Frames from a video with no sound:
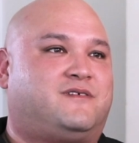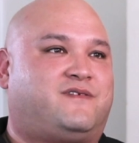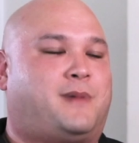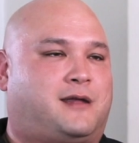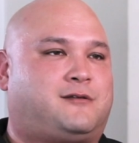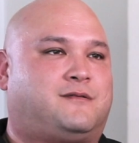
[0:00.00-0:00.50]

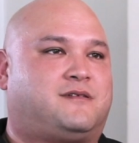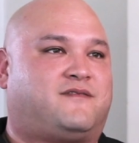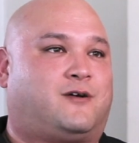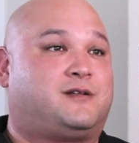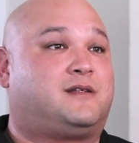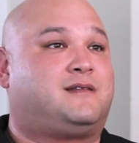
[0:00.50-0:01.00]
of Masters of
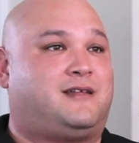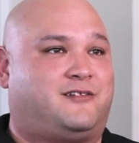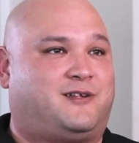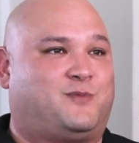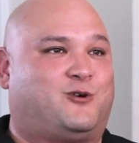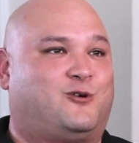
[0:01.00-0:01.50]
Arts in
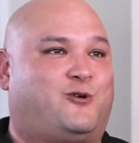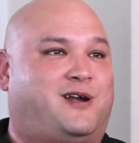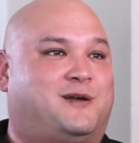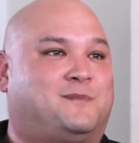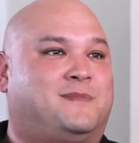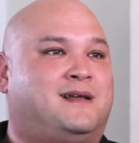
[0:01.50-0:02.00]
Teaching
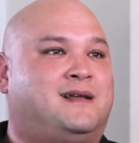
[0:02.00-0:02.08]
program.